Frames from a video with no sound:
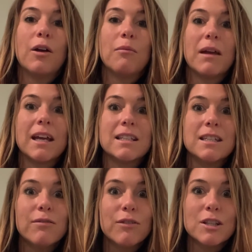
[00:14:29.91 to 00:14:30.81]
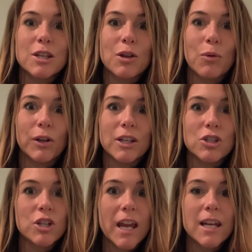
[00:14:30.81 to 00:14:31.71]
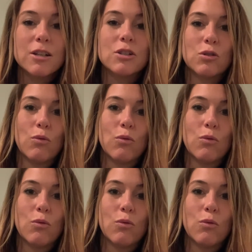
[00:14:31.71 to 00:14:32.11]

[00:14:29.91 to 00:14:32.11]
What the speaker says: make a difference in the world and change the